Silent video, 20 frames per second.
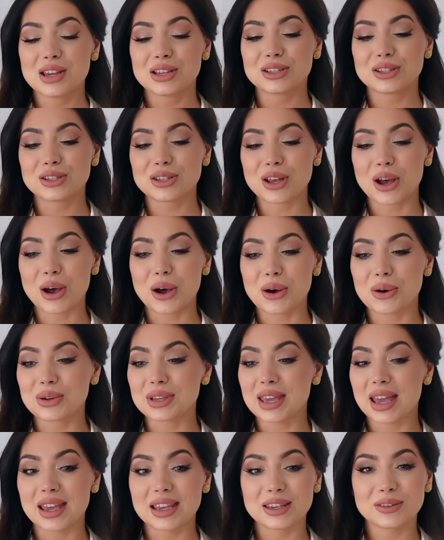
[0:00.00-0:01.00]
So
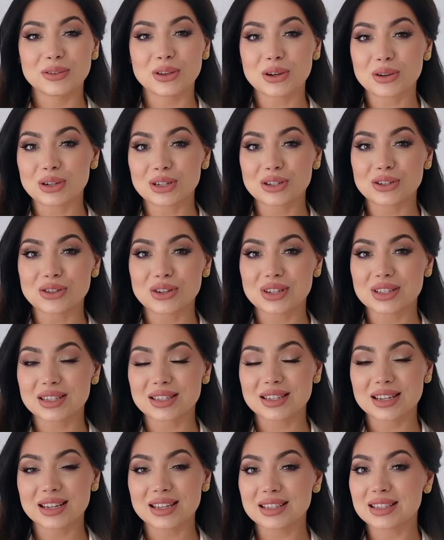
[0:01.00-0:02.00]
yeah, if you're
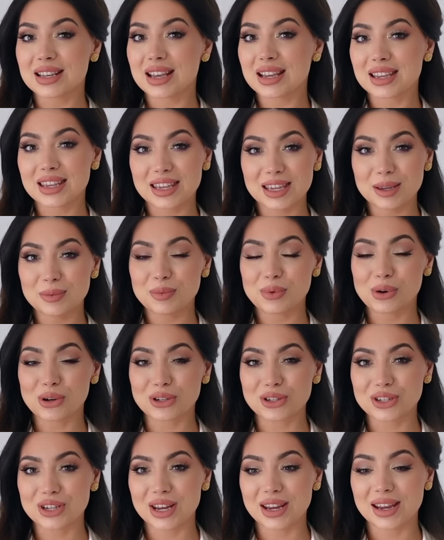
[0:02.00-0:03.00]
interested, uh, keep
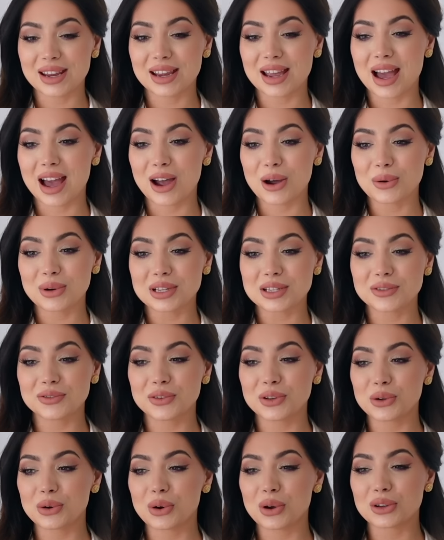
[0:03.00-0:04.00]
watching. I always
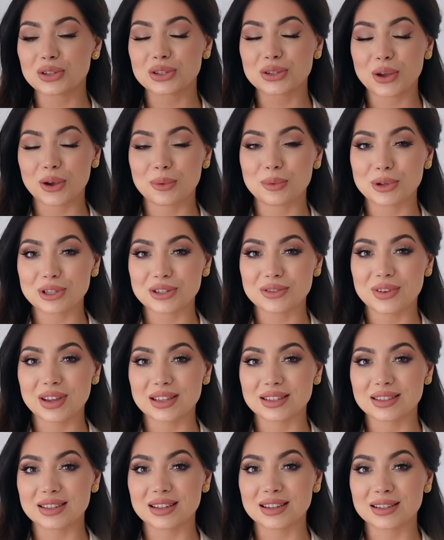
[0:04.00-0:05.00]
feel so
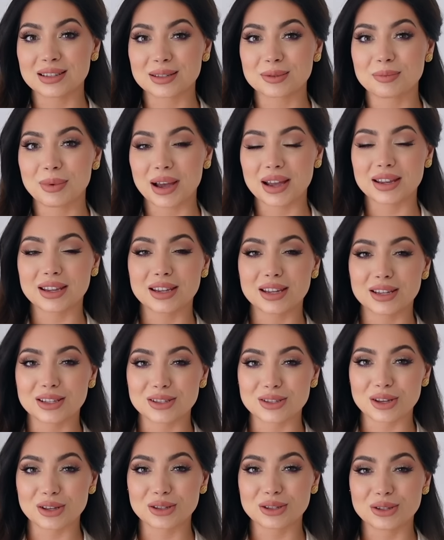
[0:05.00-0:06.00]
motivated and inspired
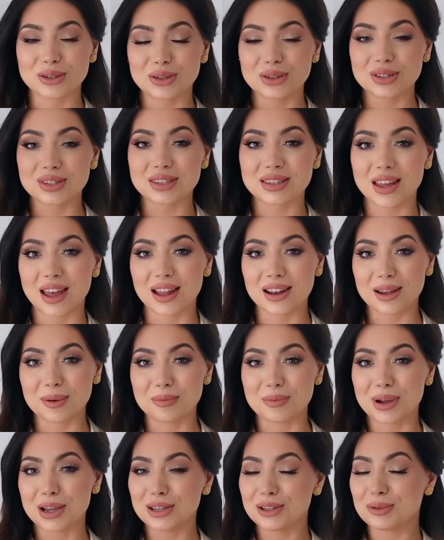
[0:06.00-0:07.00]
to style
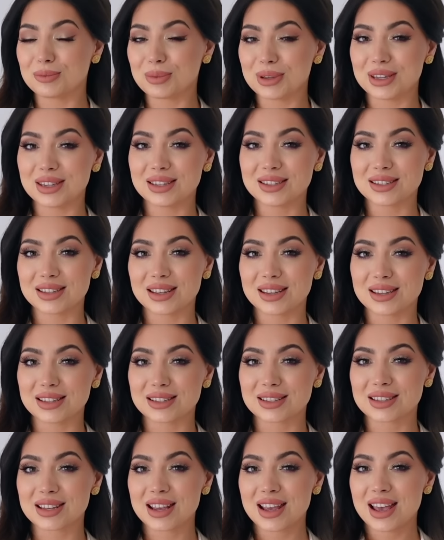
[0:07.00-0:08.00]
up my new
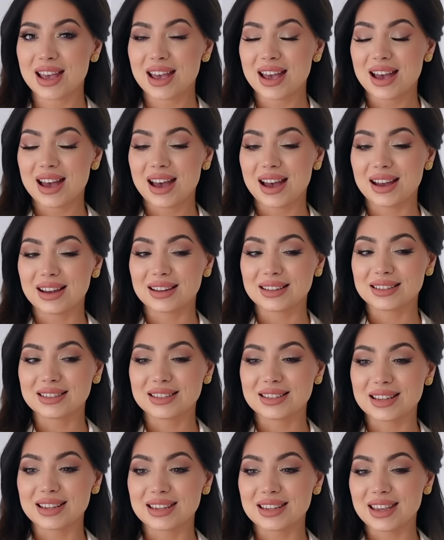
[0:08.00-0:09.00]
pieces
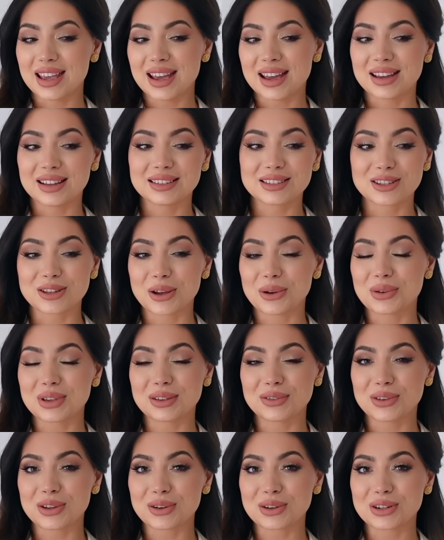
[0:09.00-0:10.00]
and yeah so
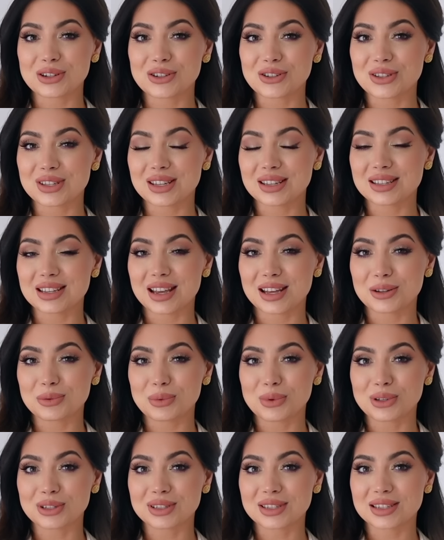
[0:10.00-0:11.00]
if you're interested and
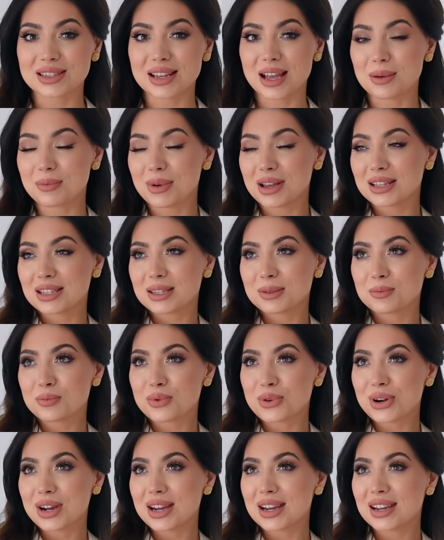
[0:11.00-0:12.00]
want some
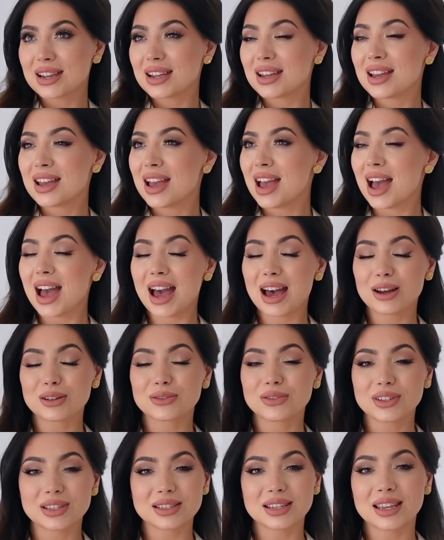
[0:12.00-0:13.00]
spring
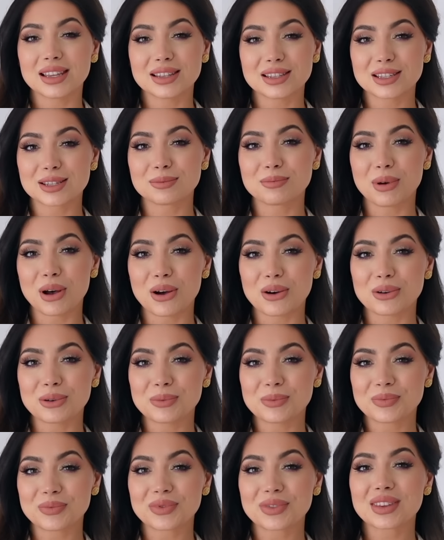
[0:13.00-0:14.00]
outfit inspo
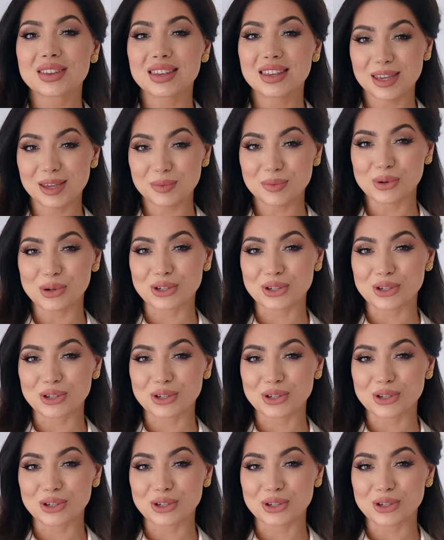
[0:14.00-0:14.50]
keep